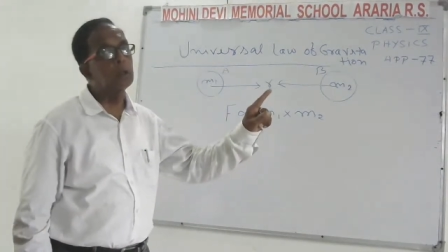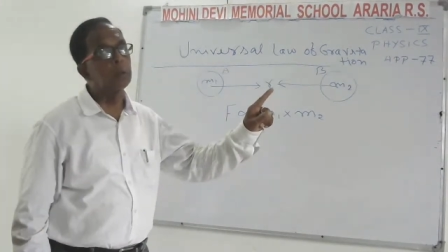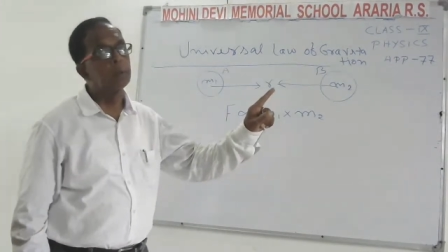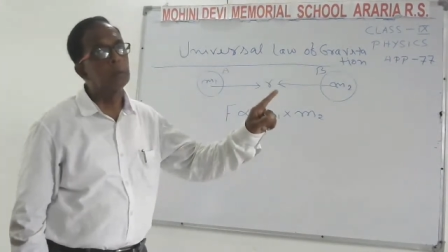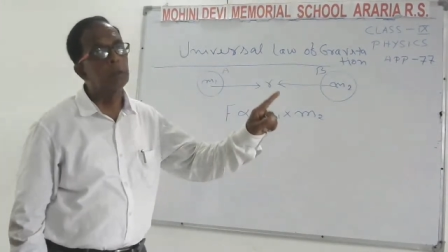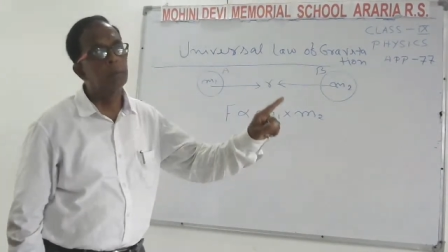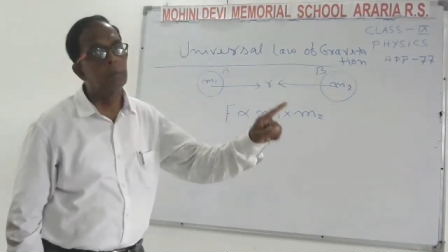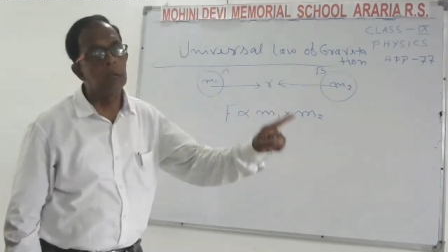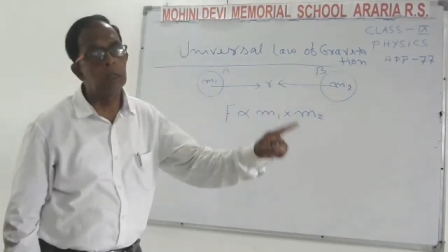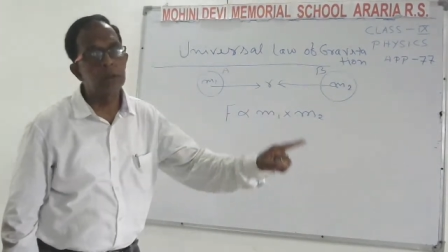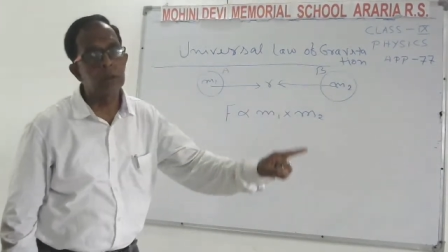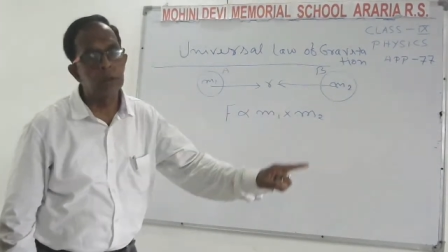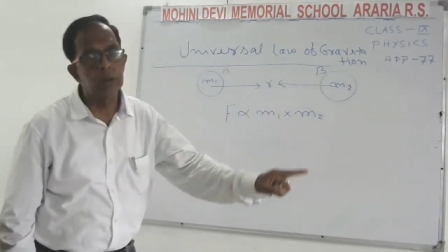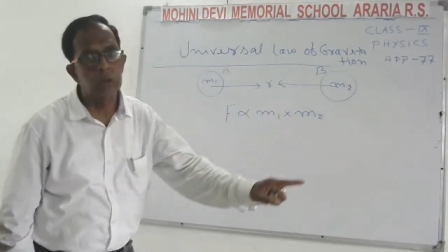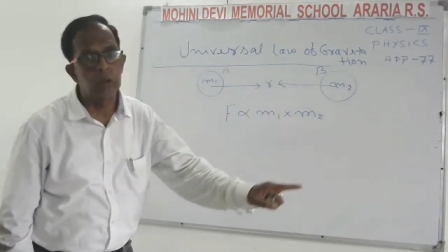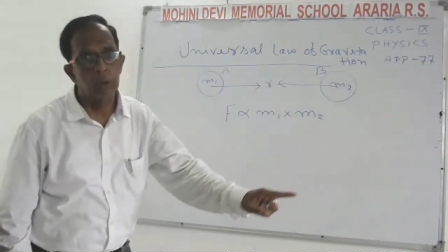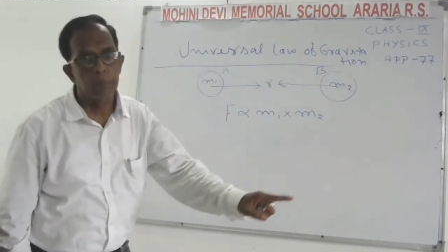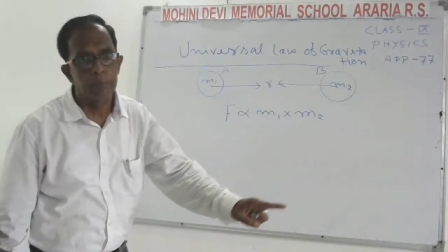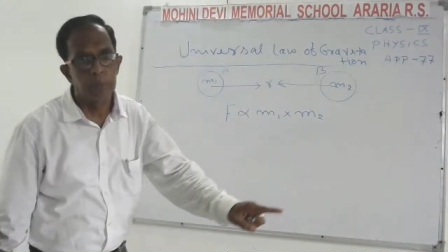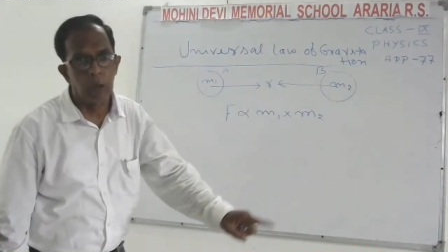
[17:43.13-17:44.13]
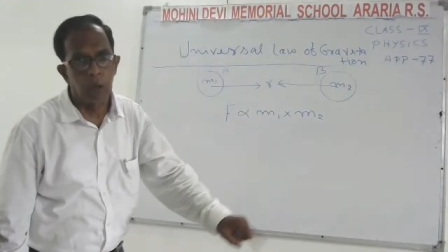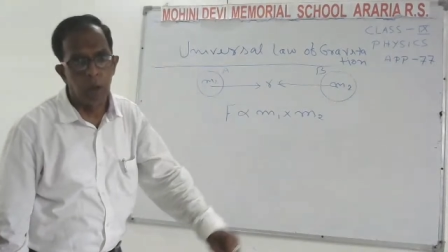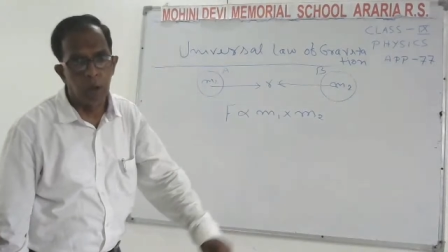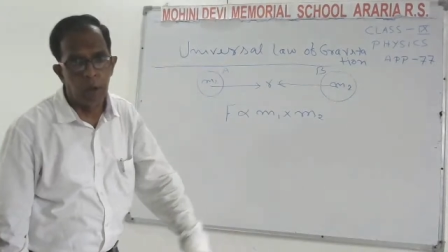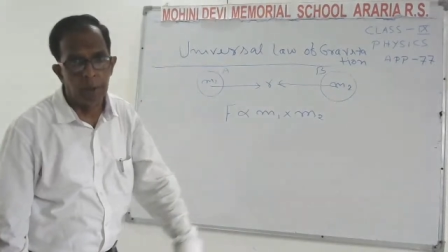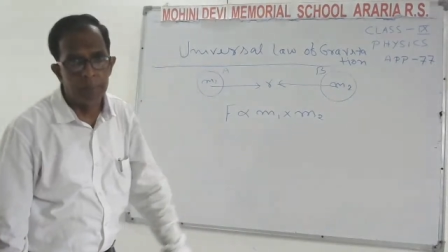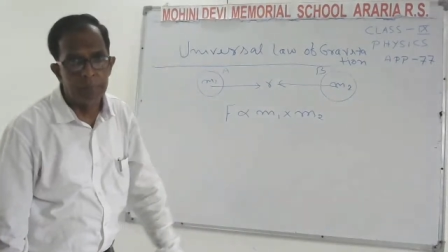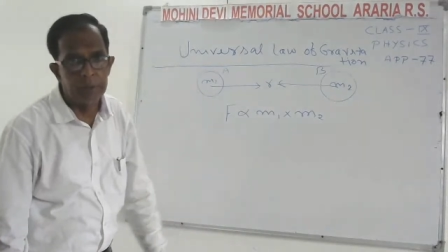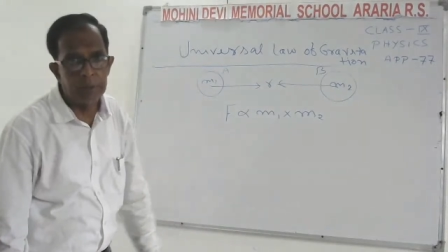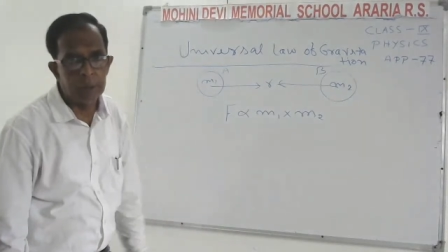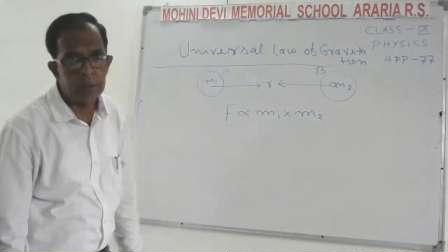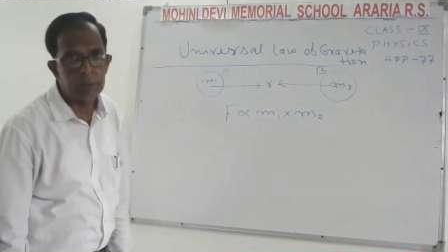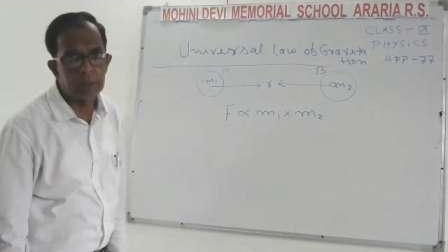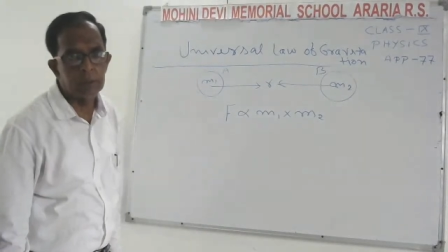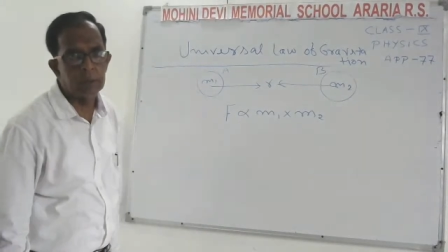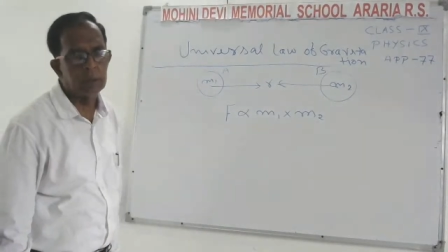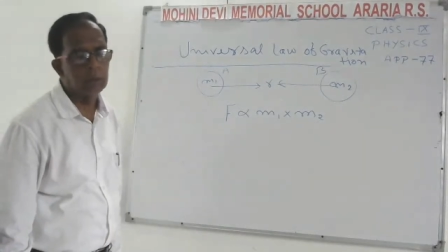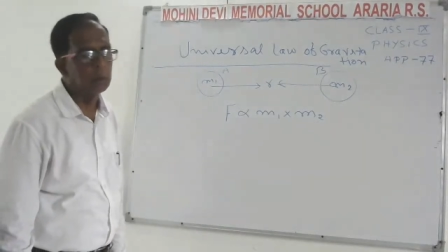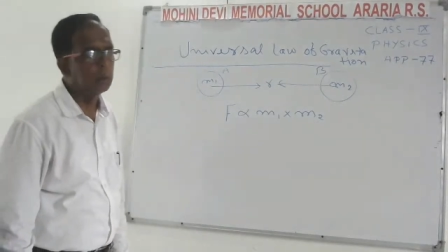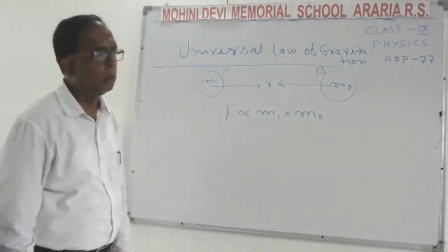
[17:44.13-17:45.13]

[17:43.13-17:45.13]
of the masses of the object.